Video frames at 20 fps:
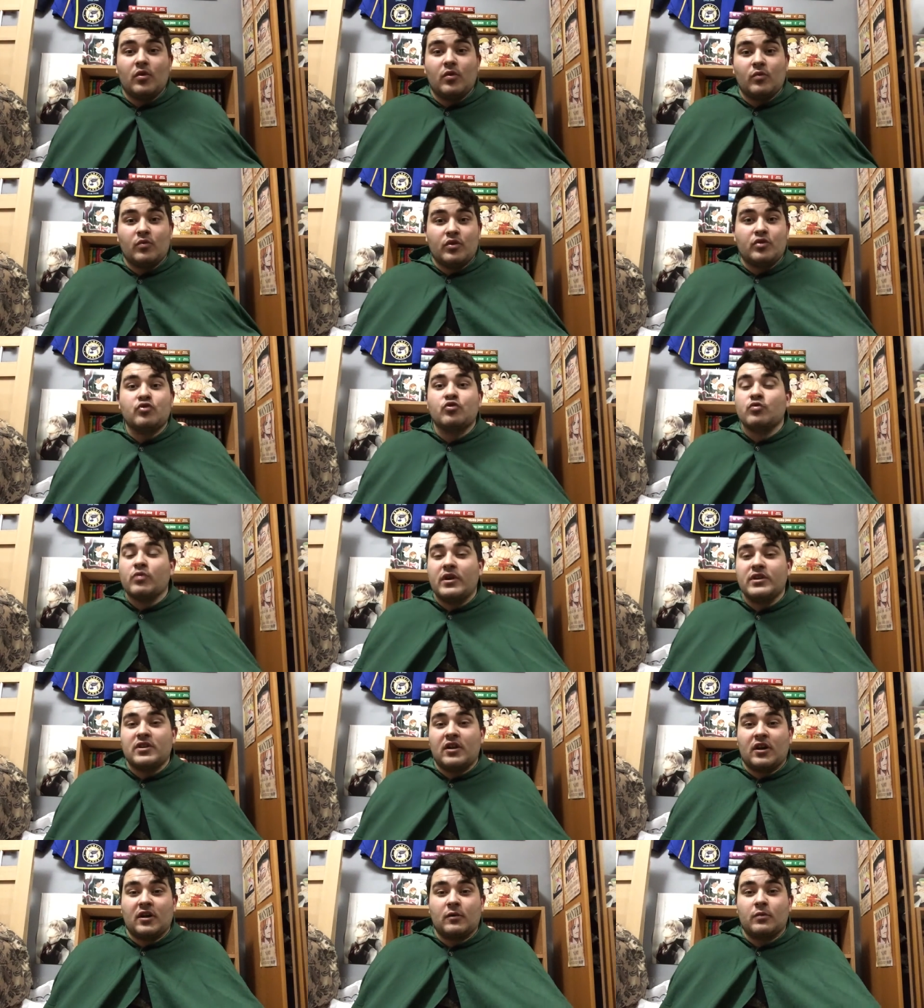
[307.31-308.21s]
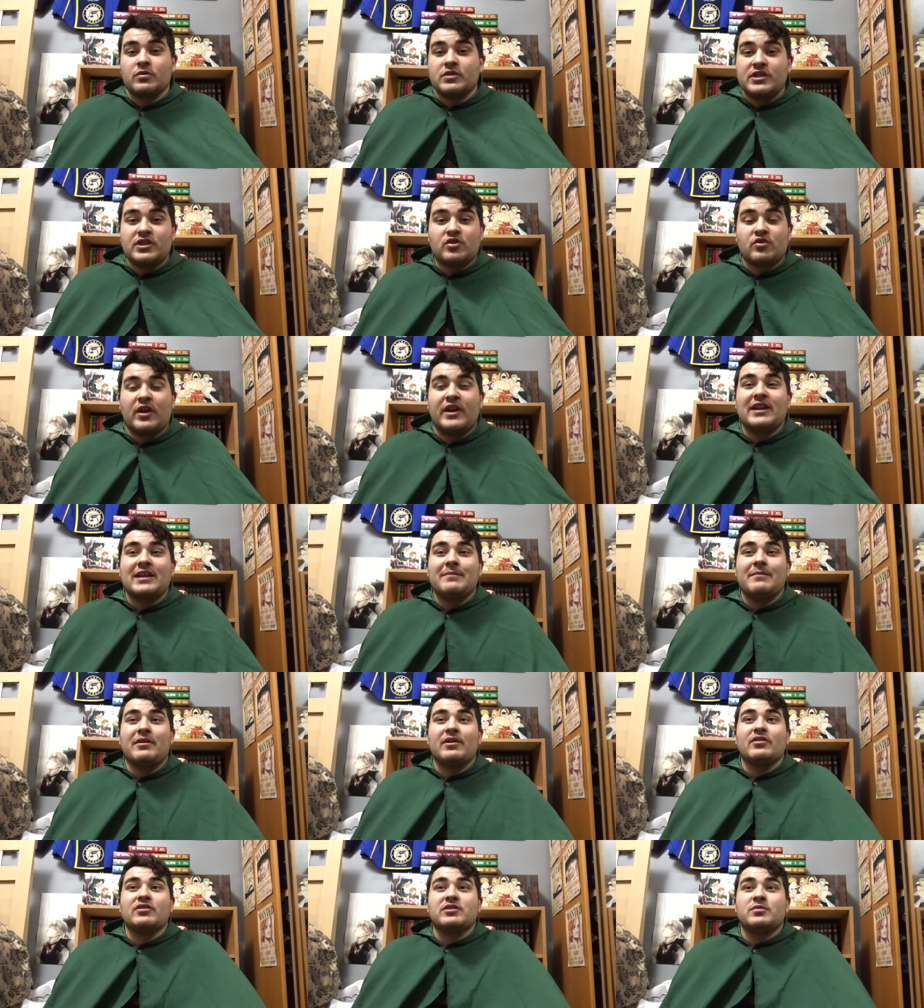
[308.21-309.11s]
the druid's arc where they train him
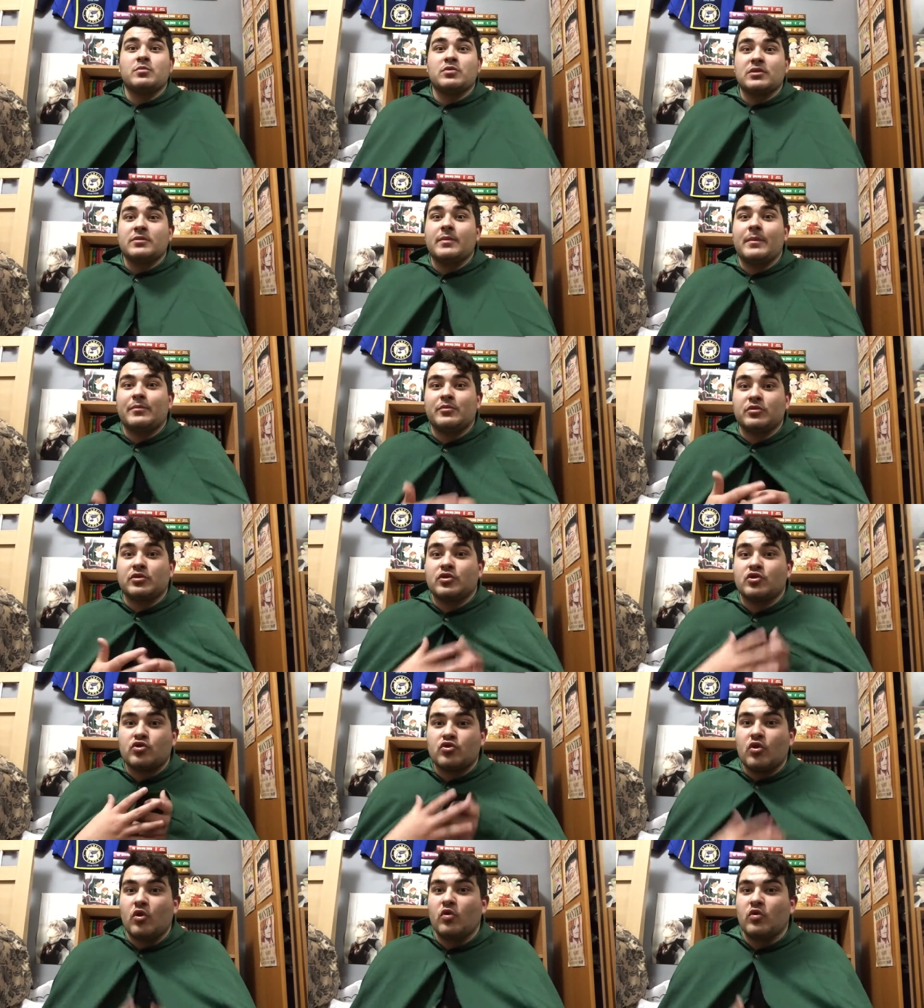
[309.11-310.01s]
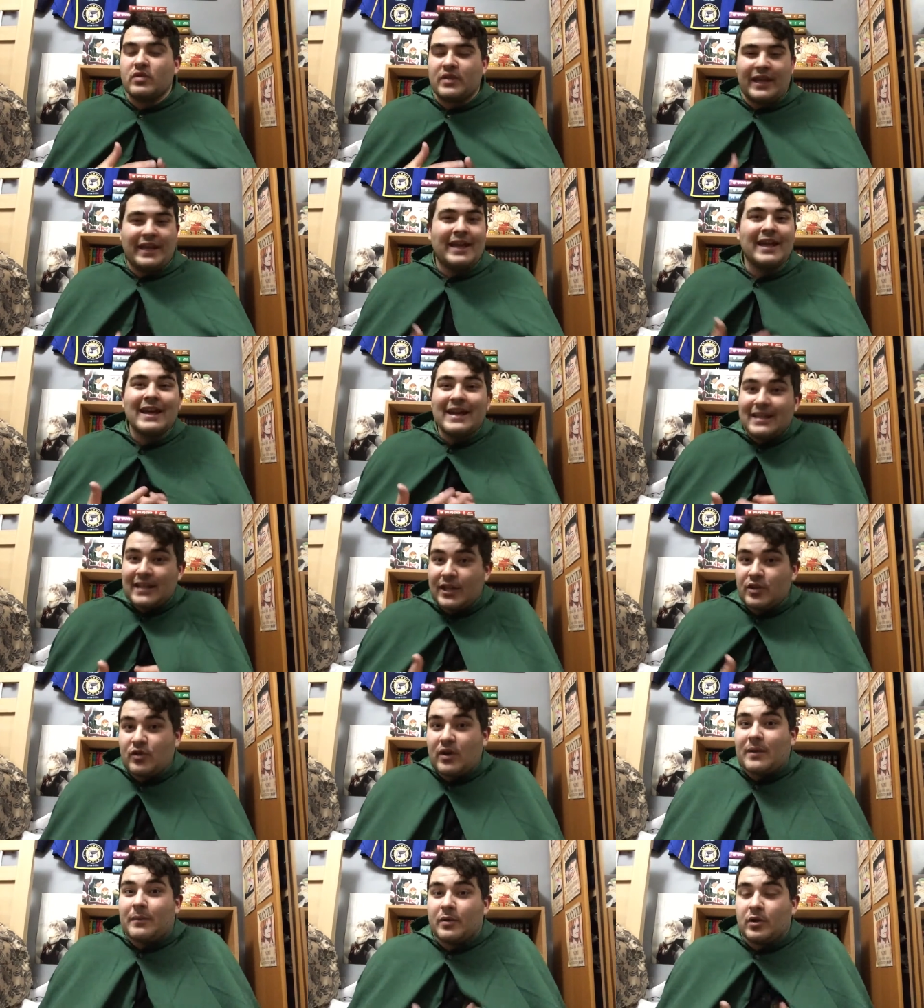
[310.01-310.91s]
Meliodas was able to control like the
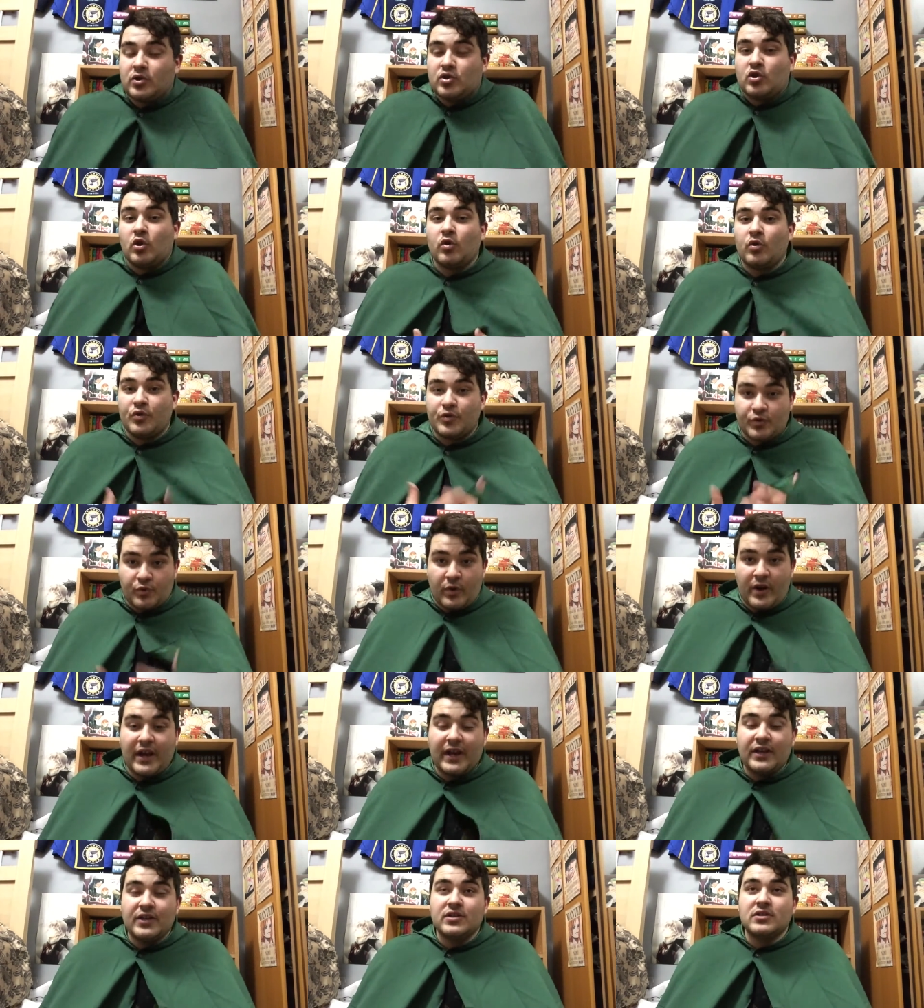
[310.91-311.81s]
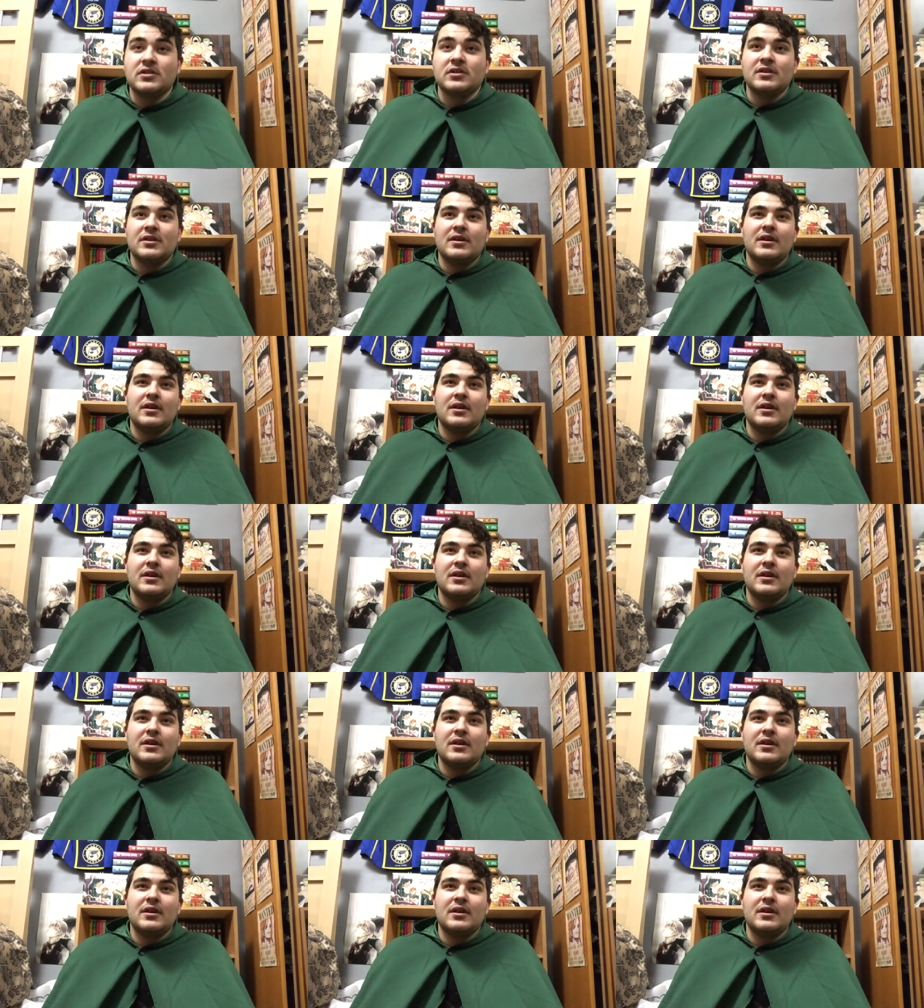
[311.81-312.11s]
train to control his rage